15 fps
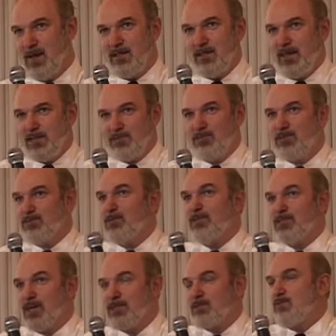And that would be
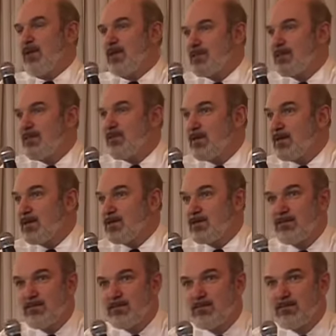just one seminary,
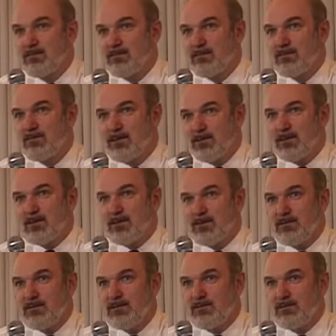wouldn't it?